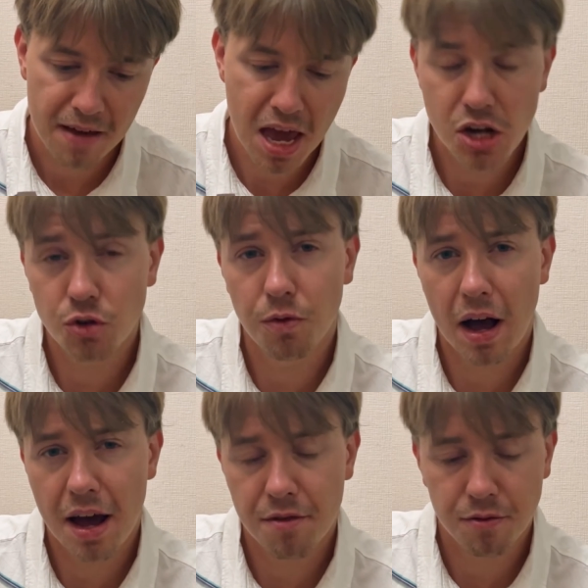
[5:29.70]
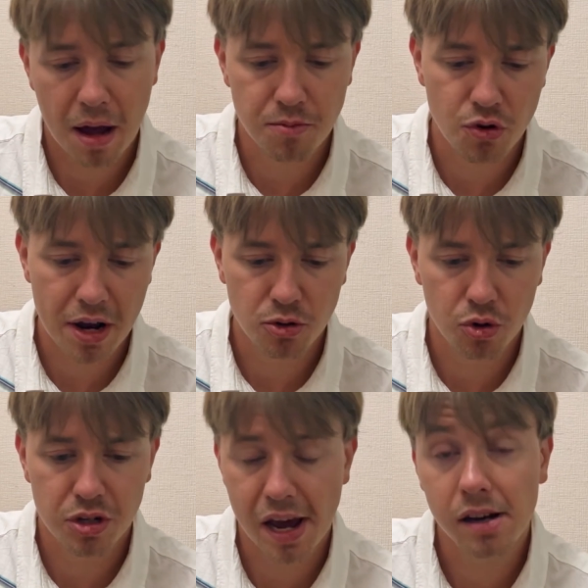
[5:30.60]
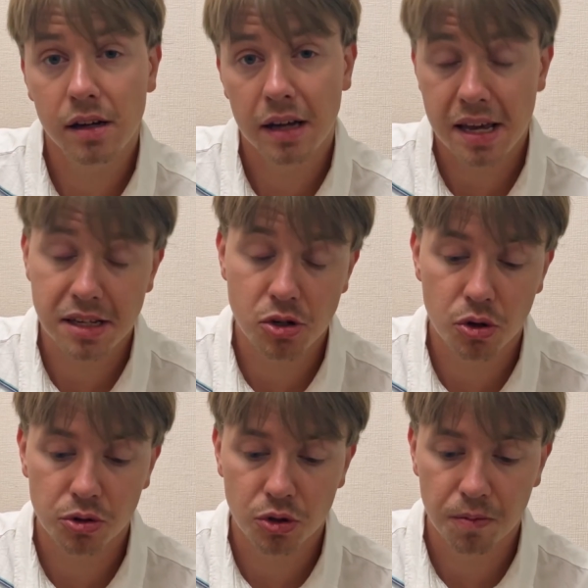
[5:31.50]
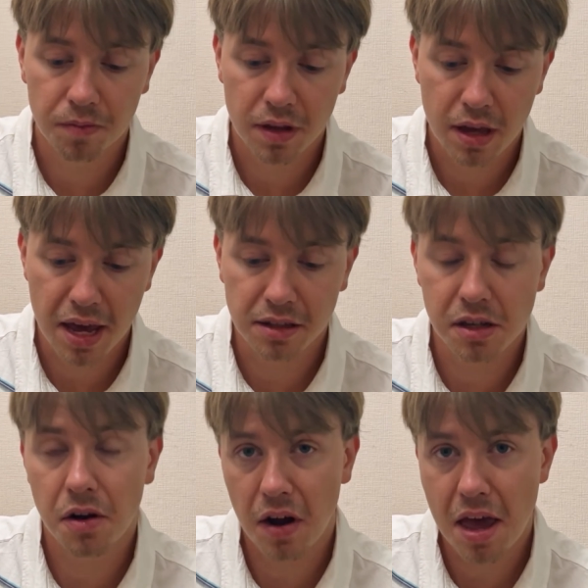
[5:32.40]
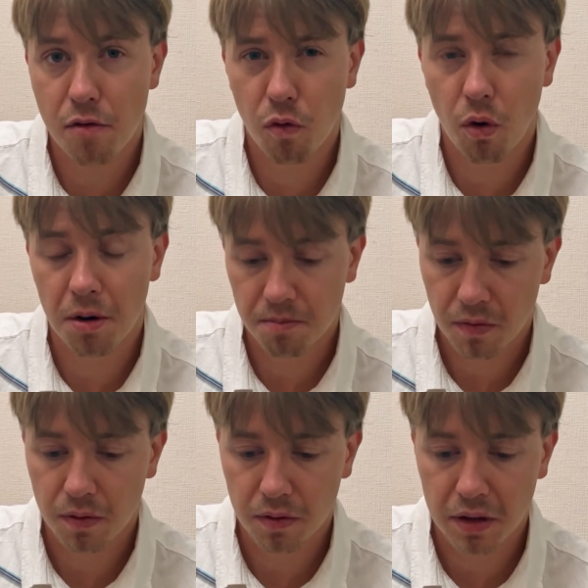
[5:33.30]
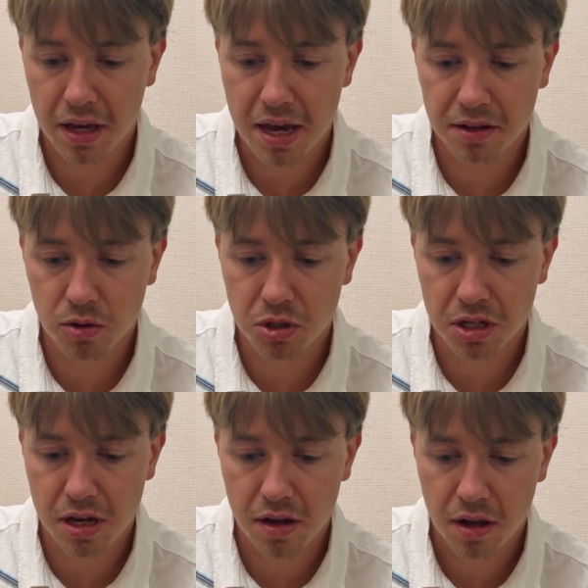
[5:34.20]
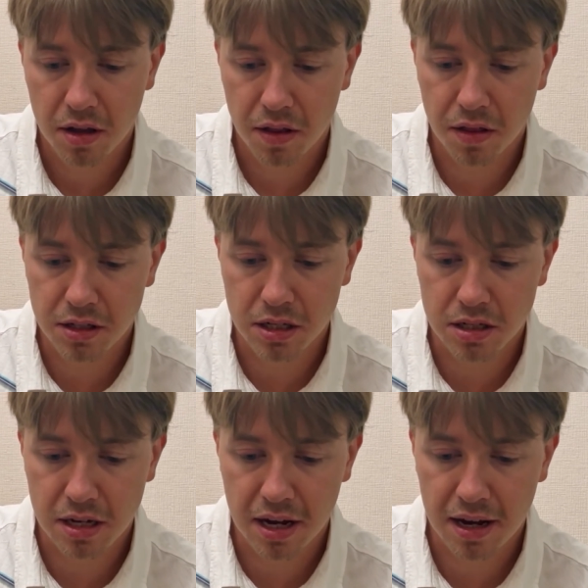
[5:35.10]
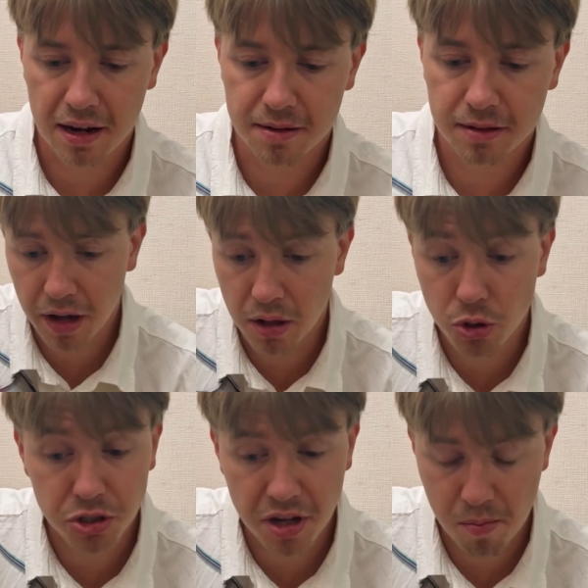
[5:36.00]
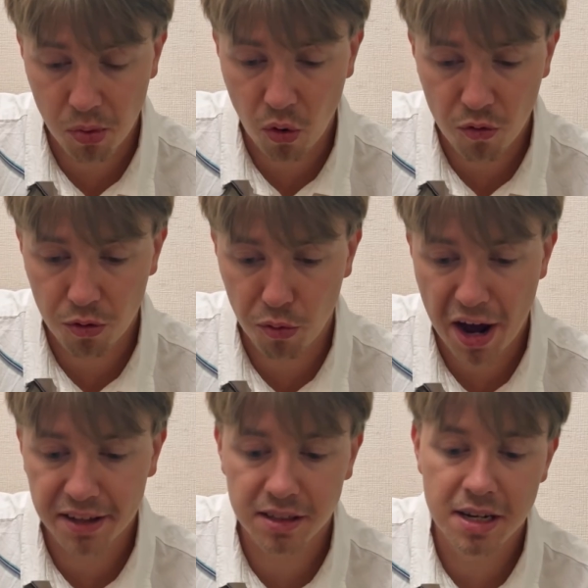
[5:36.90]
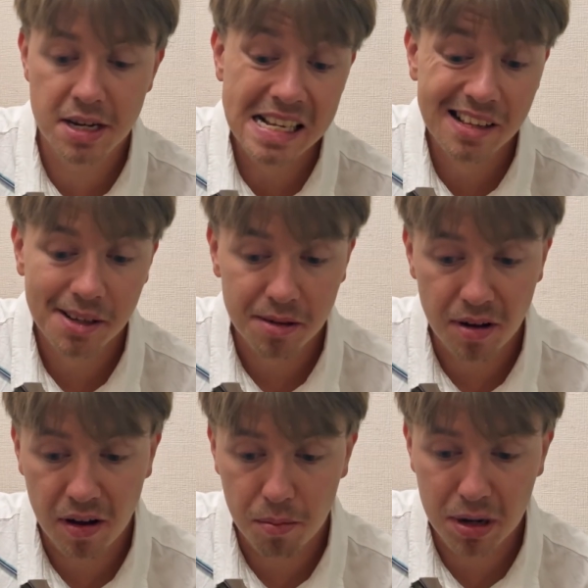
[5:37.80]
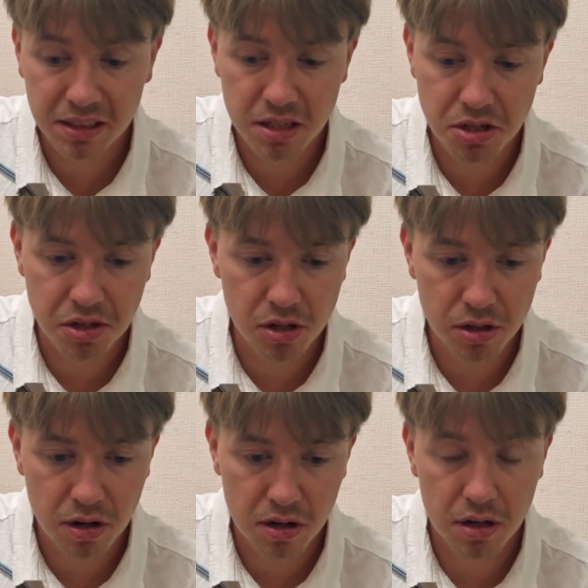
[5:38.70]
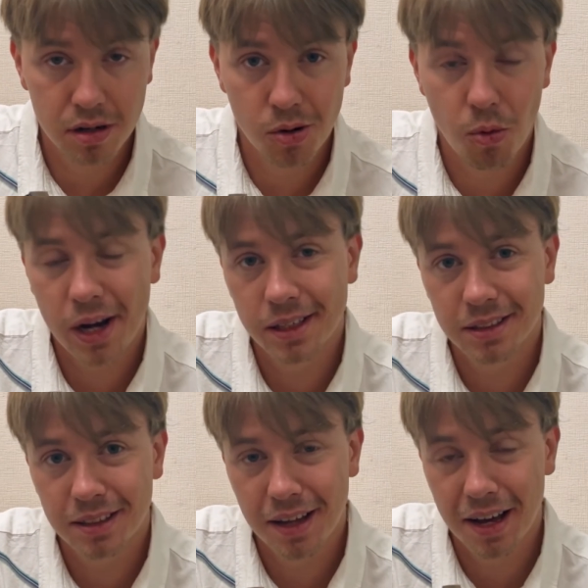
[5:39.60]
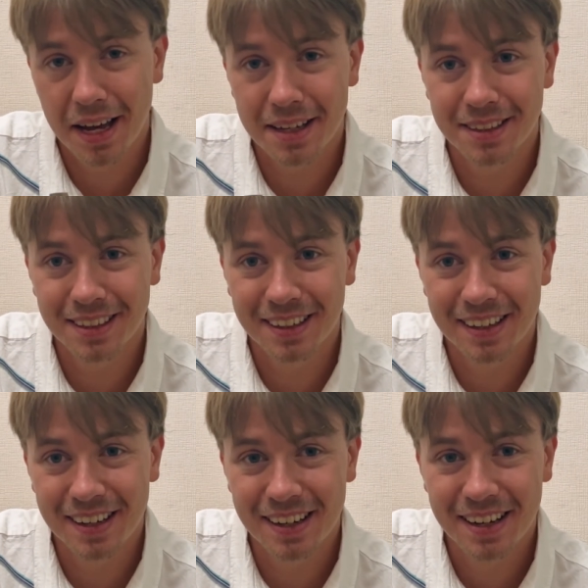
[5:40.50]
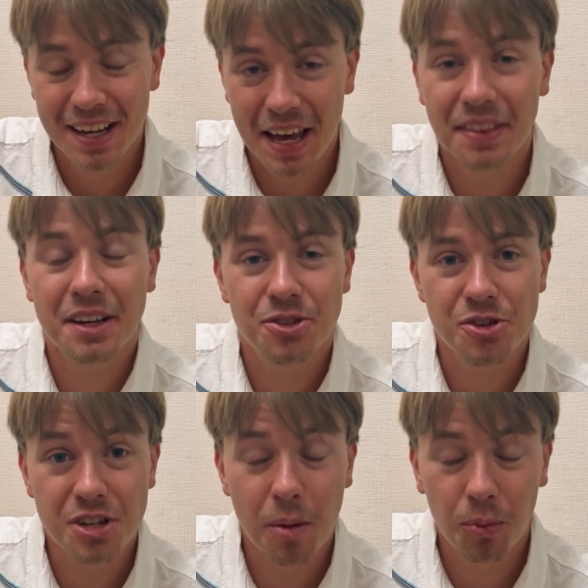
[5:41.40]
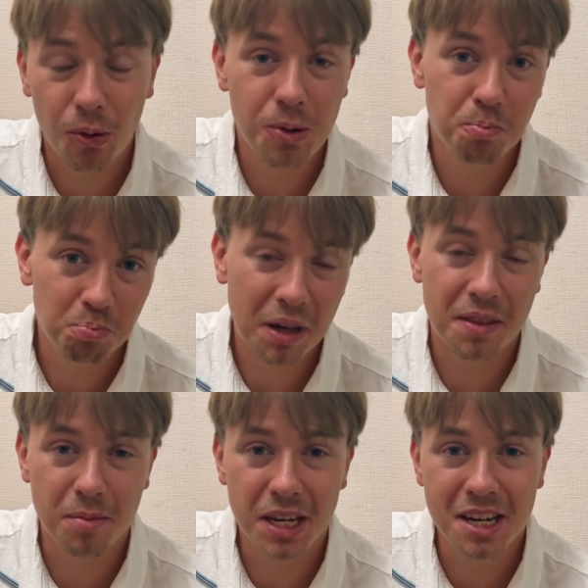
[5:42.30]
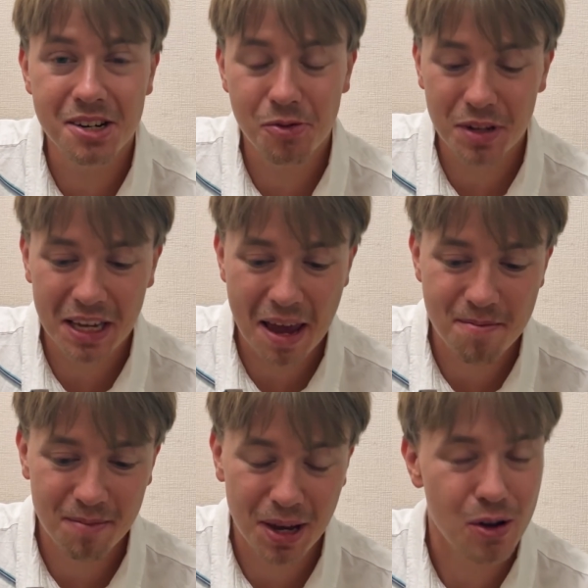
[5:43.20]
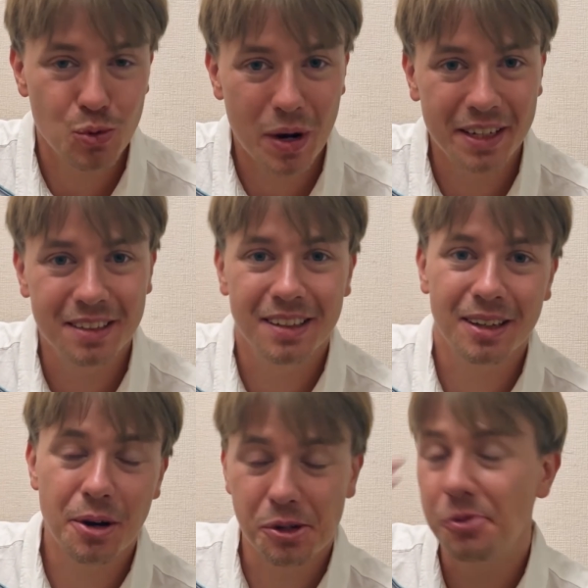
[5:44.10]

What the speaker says: h5, I'm trying to attack, as I told you, and here a4. Again, you see this is a lost tempo for white, but still white had an extra tempo at the beginning of the game because white goes